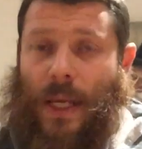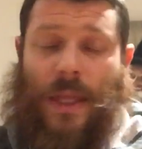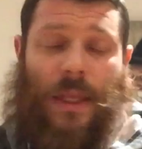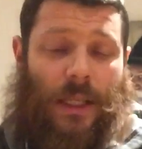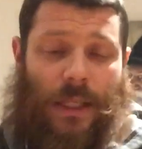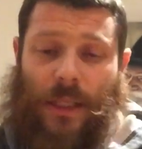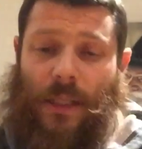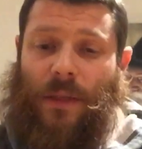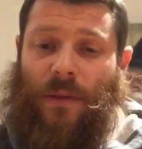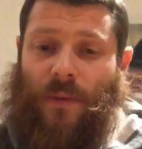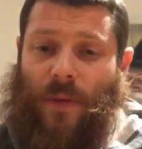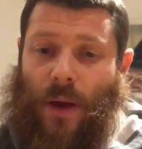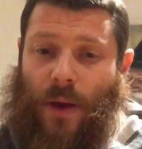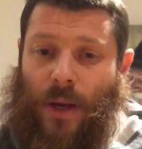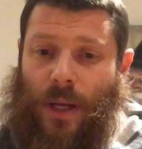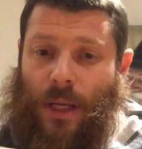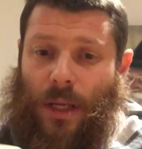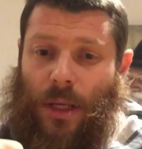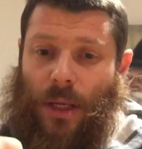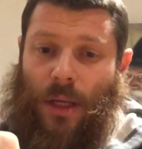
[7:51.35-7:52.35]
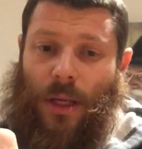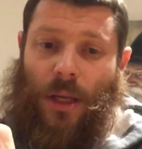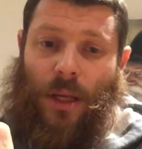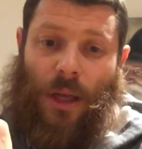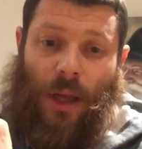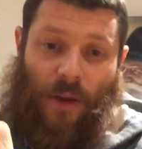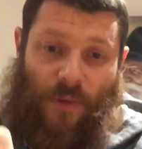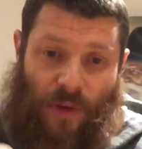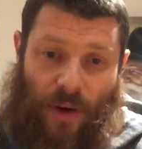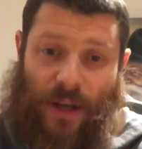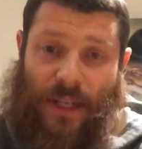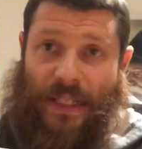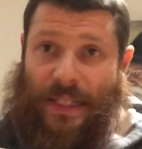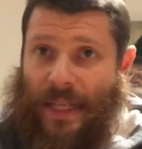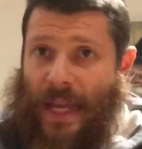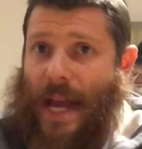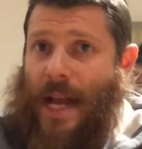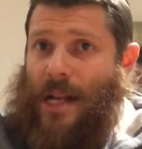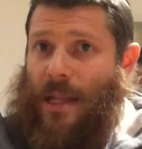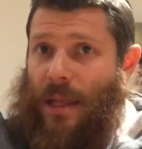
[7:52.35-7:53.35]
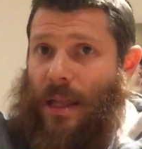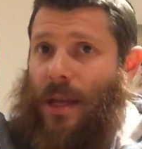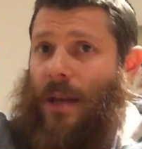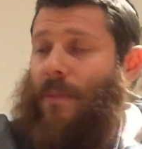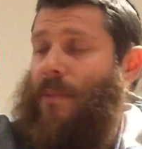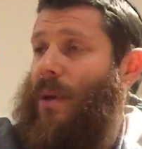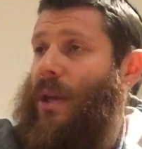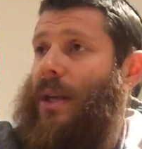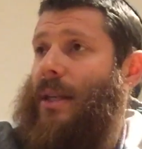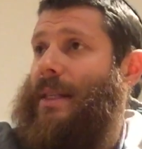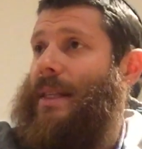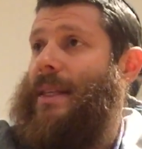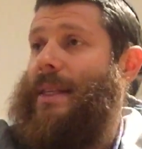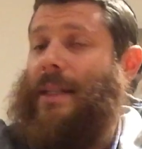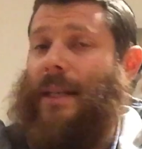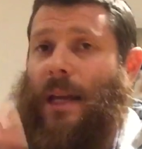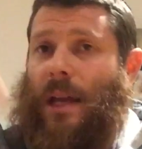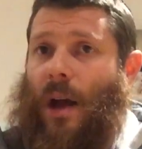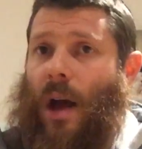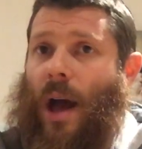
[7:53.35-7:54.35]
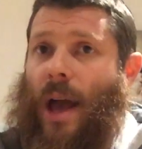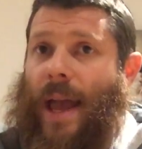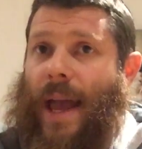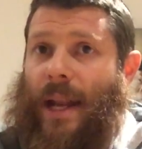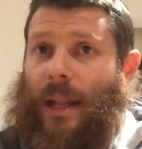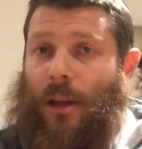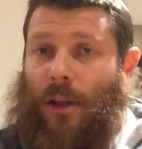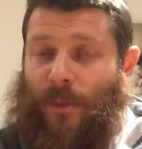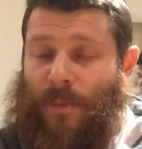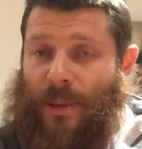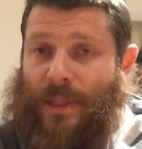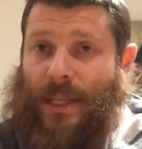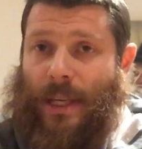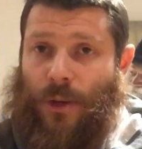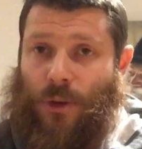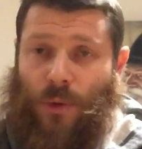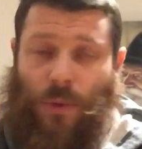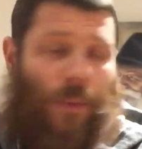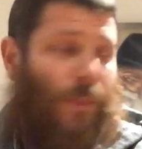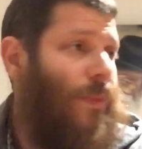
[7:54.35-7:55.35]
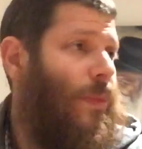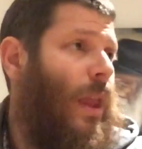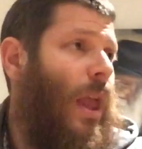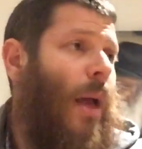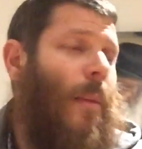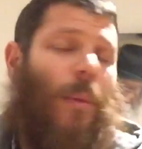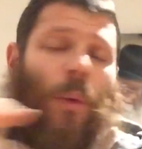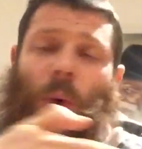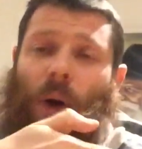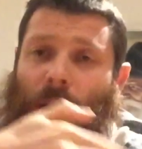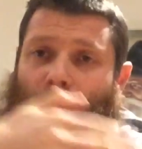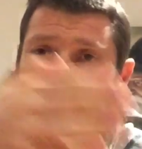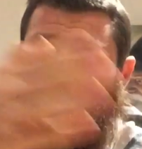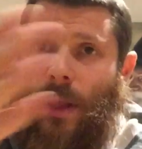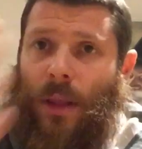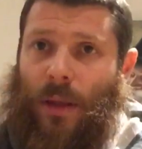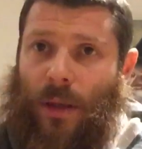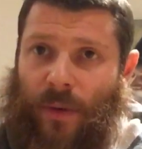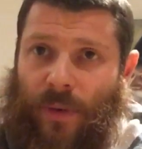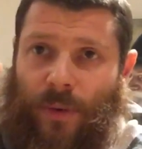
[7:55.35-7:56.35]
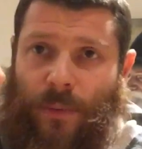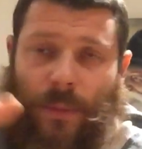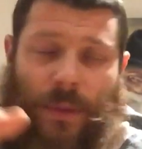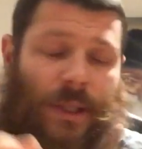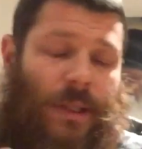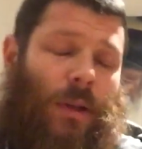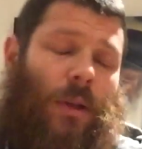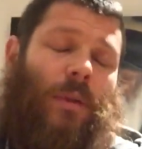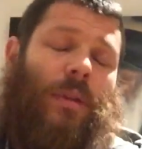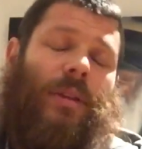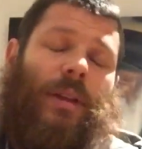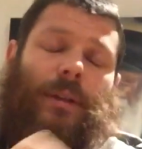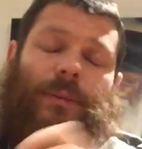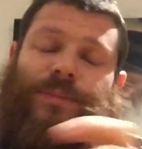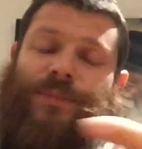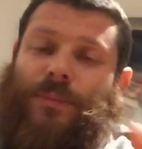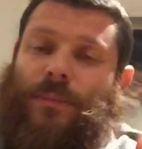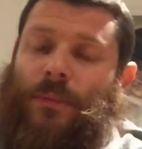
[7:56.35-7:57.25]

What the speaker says: And this is a very sad thing because he's a guy who had a lot of potential. But what can we learn from this whole thing?